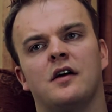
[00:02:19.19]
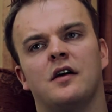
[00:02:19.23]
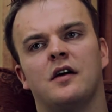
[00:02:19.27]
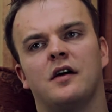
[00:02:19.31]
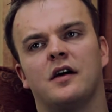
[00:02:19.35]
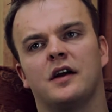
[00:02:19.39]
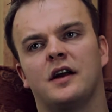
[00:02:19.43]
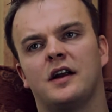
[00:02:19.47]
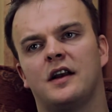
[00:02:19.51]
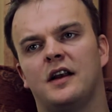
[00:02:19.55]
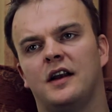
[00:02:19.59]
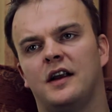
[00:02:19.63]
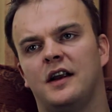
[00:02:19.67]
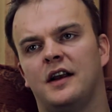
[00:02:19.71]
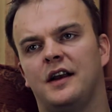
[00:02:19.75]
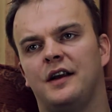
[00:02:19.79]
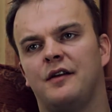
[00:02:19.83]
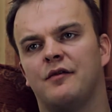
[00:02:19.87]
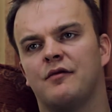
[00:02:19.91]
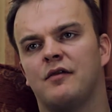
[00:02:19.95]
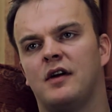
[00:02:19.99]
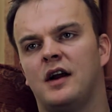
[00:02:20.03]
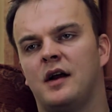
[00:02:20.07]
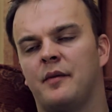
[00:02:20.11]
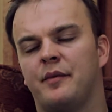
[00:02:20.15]
I
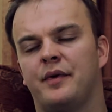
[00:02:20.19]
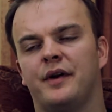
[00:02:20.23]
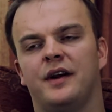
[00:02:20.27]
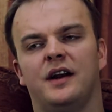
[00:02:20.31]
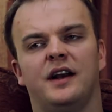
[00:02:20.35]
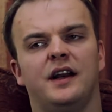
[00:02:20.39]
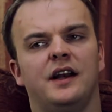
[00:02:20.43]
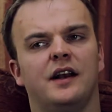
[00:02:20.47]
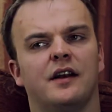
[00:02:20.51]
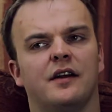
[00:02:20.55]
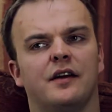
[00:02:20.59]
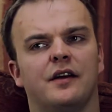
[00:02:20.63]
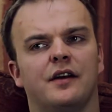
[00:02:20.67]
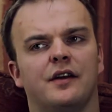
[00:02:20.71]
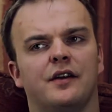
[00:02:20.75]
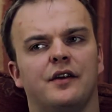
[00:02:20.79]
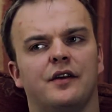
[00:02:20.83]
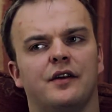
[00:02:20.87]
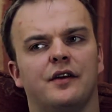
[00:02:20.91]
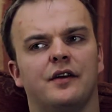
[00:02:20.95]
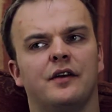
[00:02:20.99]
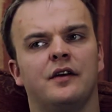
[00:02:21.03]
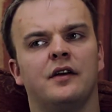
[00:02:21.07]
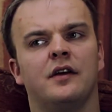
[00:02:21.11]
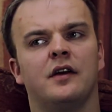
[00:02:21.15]
clearly rapidly
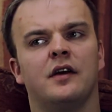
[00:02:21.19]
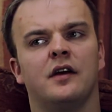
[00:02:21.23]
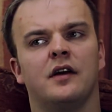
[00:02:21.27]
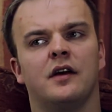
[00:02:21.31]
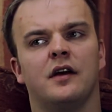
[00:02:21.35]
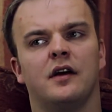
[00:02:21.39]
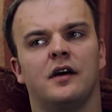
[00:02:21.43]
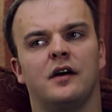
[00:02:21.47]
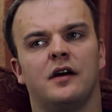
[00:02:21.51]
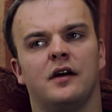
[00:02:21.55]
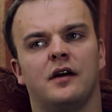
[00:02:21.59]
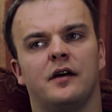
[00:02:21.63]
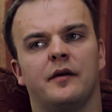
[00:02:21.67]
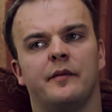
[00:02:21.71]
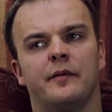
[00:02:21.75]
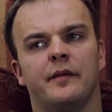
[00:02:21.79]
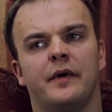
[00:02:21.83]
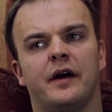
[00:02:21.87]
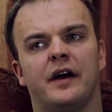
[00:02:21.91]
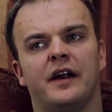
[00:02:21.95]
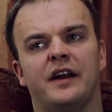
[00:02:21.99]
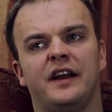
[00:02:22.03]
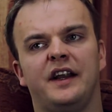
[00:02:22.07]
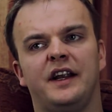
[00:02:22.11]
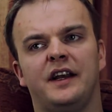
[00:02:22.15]
learned that
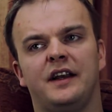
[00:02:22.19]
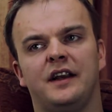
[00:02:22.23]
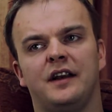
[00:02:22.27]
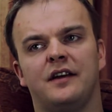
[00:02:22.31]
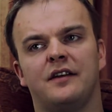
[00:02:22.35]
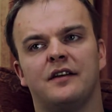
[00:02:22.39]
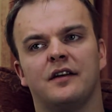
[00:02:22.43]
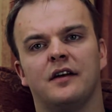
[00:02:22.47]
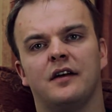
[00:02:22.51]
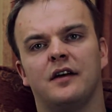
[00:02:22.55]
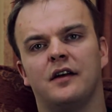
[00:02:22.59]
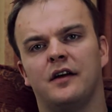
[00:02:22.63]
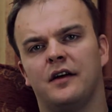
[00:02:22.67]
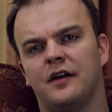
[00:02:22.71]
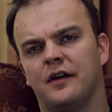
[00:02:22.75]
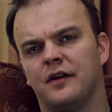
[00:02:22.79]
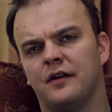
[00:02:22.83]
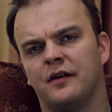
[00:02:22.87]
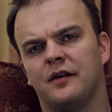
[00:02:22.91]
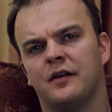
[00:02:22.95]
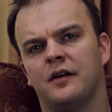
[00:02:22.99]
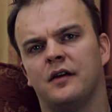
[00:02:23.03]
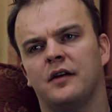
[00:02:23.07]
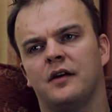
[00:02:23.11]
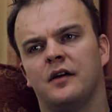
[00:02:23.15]
I needed to
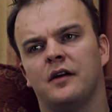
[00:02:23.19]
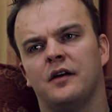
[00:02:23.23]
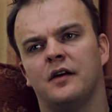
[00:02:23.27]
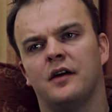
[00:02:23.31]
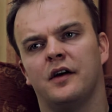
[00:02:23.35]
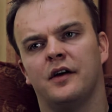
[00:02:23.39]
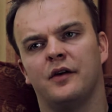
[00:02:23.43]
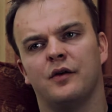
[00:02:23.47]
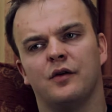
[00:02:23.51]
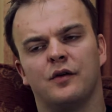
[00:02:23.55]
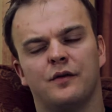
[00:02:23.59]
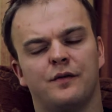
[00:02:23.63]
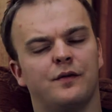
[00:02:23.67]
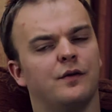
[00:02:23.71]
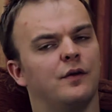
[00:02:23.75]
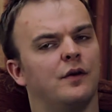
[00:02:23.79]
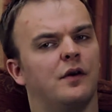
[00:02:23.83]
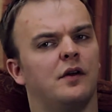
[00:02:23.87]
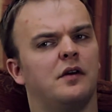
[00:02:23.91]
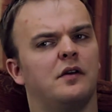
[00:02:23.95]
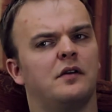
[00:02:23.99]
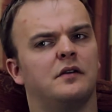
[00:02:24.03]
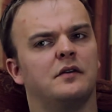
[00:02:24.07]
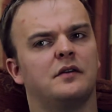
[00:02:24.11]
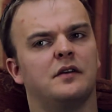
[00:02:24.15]
learn an awful
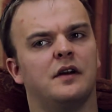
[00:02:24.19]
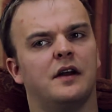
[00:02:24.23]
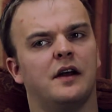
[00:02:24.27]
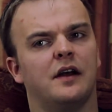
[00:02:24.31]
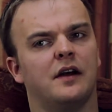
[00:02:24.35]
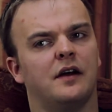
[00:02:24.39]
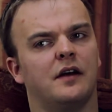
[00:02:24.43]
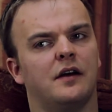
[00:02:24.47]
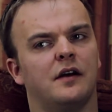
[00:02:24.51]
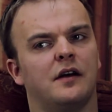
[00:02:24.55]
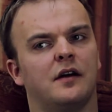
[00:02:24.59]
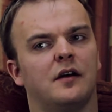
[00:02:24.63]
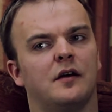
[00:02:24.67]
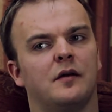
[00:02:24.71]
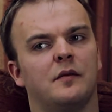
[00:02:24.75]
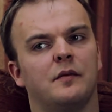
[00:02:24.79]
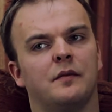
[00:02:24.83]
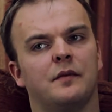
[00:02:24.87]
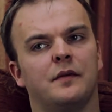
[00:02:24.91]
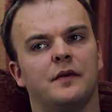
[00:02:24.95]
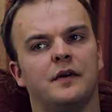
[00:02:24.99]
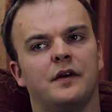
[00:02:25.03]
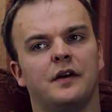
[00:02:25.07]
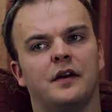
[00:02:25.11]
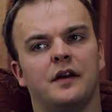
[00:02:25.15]
lot
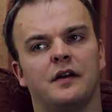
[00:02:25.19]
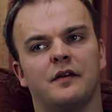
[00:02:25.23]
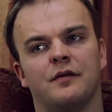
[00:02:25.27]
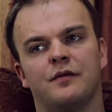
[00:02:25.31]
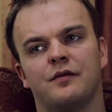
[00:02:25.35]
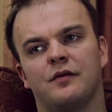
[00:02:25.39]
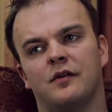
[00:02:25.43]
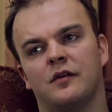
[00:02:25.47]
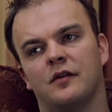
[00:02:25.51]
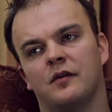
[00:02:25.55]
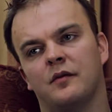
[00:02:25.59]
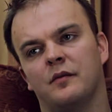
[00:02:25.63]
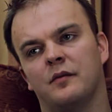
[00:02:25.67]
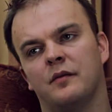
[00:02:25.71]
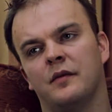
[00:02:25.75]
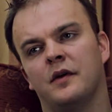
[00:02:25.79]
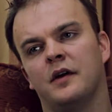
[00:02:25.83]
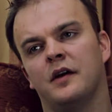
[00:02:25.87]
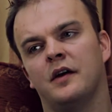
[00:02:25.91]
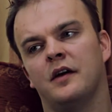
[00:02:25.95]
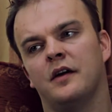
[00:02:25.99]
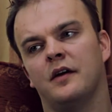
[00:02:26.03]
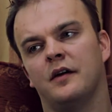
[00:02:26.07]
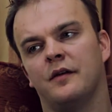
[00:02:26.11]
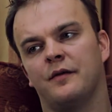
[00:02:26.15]
from
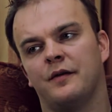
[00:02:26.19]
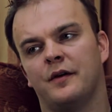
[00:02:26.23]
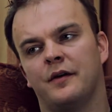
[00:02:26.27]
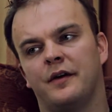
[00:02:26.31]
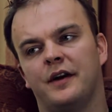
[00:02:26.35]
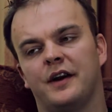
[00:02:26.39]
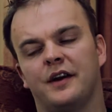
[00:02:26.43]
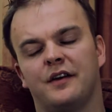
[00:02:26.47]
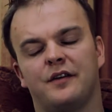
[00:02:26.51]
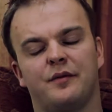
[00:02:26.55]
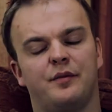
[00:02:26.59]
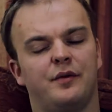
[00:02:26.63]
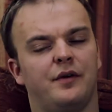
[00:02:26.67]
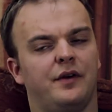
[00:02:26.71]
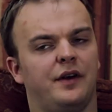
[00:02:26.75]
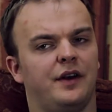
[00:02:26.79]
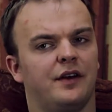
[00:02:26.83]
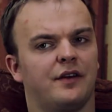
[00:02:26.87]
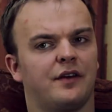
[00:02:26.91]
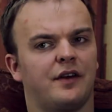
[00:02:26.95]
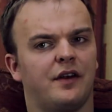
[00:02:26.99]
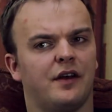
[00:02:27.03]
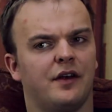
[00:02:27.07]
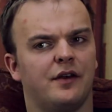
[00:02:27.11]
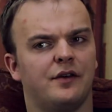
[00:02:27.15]
a very
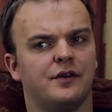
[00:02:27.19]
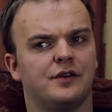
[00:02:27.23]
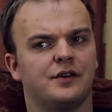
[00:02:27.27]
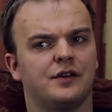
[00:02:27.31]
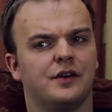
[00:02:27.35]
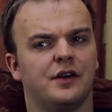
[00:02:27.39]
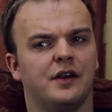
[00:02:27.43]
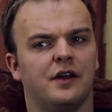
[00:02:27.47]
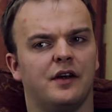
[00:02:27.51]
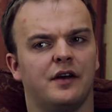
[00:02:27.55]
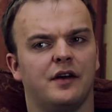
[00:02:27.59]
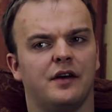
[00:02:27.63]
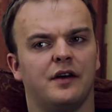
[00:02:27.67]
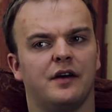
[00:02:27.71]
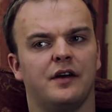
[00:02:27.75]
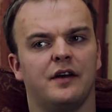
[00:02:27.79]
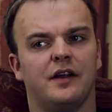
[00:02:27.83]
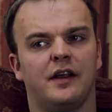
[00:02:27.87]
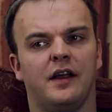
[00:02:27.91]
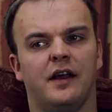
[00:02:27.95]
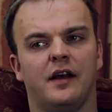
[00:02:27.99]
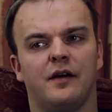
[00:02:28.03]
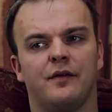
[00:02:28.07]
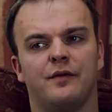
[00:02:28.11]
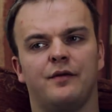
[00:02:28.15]
experienced coach at
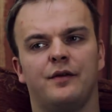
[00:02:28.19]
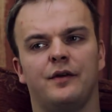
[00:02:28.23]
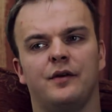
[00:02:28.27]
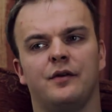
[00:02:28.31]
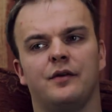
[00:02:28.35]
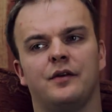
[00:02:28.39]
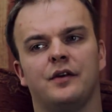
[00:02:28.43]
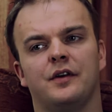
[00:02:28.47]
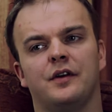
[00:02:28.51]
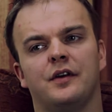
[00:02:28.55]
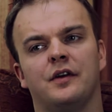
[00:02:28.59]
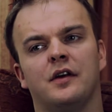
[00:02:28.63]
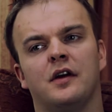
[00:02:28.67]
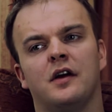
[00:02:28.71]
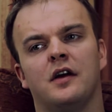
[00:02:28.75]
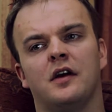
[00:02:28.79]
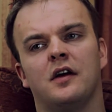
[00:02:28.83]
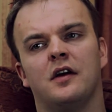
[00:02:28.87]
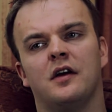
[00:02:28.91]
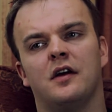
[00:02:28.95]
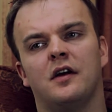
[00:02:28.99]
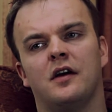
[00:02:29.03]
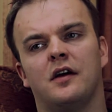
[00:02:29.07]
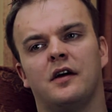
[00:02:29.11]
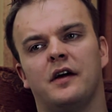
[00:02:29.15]
Hatfield, and
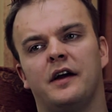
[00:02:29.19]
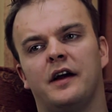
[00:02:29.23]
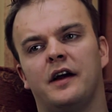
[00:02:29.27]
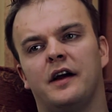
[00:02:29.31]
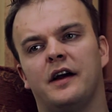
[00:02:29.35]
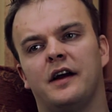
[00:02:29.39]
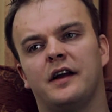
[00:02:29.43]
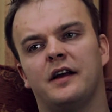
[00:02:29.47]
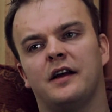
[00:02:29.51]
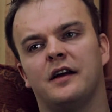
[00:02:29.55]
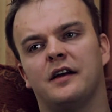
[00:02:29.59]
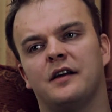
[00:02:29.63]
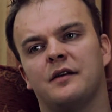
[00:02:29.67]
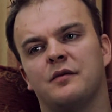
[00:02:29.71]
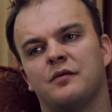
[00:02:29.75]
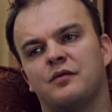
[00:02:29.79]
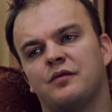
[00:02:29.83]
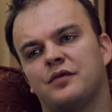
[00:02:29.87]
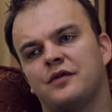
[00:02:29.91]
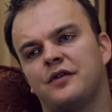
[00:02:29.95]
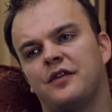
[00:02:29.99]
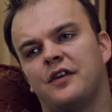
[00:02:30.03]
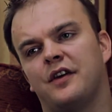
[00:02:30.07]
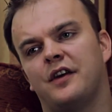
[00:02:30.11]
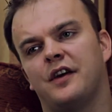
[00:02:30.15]
I
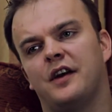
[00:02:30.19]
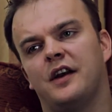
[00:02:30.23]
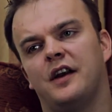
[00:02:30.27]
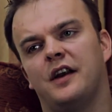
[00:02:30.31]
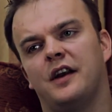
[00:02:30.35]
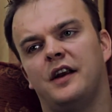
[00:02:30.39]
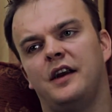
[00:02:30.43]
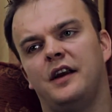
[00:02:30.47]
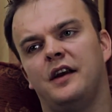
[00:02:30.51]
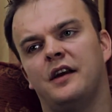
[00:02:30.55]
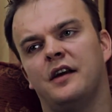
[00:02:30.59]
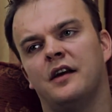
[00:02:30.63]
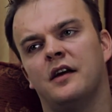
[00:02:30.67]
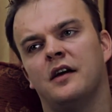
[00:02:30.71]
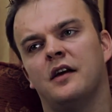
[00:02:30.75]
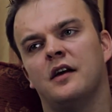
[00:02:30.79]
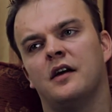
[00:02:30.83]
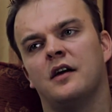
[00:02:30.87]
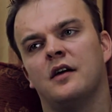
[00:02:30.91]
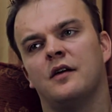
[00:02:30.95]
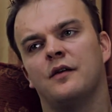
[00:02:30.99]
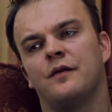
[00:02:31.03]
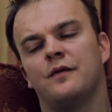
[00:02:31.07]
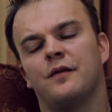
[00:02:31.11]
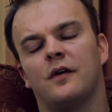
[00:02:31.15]
certainly
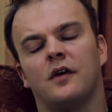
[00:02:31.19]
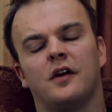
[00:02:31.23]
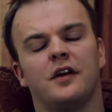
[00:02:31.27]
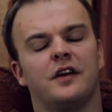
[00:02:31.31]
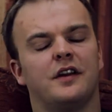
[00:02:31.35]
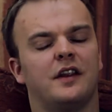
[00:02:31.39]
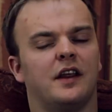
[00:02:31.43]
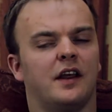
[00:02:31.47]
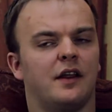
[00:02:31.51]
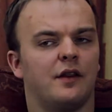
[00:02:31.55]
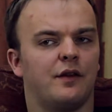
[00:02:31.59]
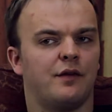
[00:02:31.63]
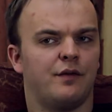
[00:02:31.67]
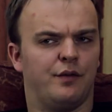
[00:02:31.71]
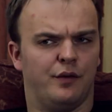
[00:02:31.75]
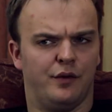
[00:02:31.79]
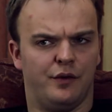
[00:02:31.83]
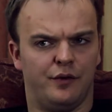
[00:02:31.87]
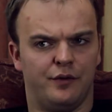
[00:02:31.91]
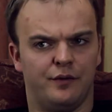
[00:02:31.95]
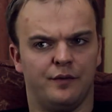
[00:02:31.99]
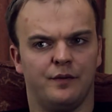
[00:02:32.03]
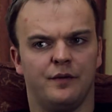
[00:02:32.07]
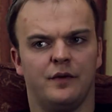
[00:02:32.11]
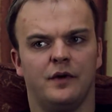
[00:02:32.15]
followed that
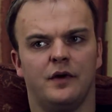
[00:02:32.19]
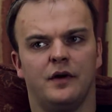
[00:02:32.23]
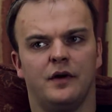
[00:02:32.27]
through,